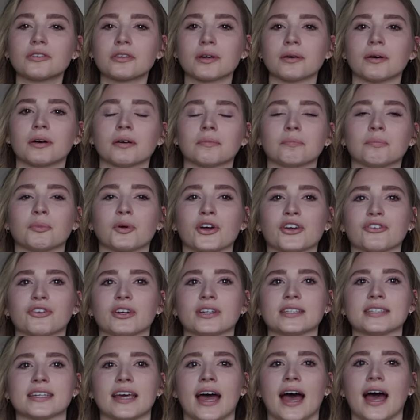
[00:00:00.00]
do the
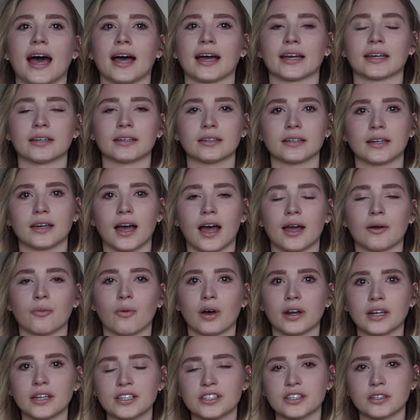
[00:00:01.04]
boyfriend tag. I
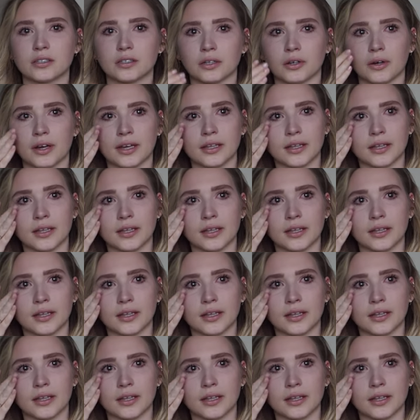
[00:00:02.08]
wanted to do